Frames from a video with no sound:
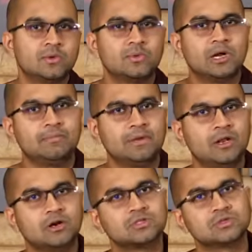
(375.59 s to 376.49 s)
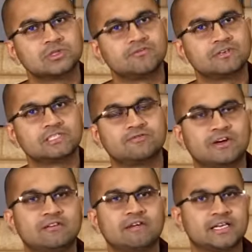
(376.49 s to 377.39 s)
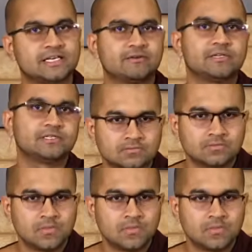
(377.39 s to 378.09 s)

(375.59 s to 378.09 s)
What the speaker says: what belongs to the first 5 categories.